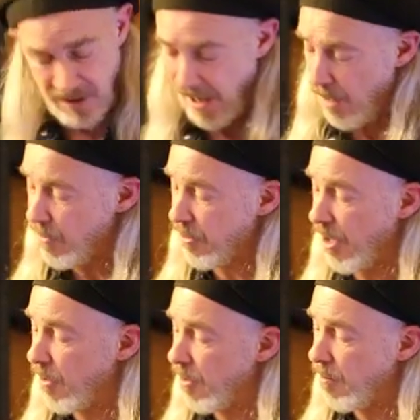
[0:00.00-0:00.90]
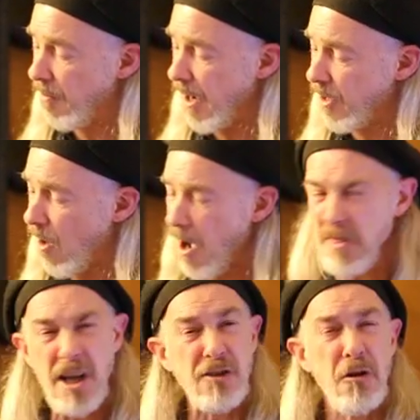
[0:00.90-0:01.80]
And we think, my
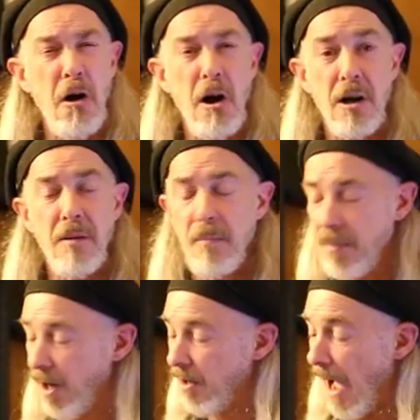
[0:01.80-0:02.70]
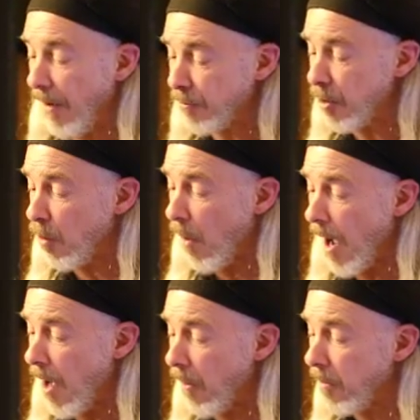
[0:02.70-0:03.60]
God, that's hard. But after a
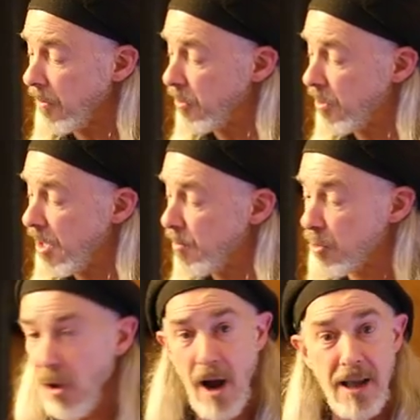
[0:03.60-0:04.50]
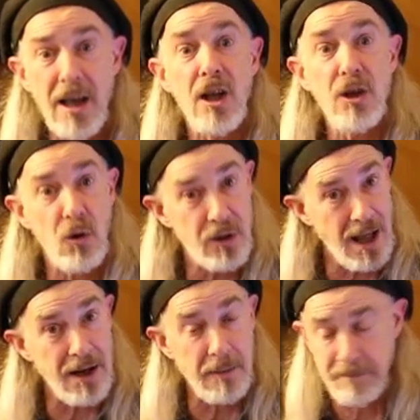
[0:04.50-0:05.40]
while, you keep trying it, you'll
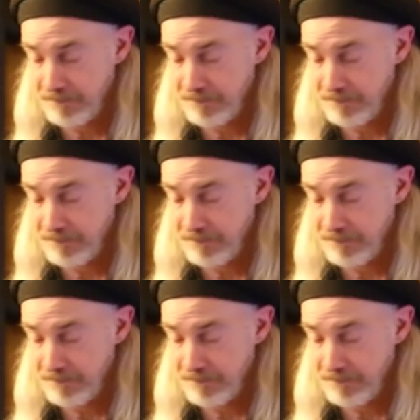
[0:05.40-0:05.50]
get it.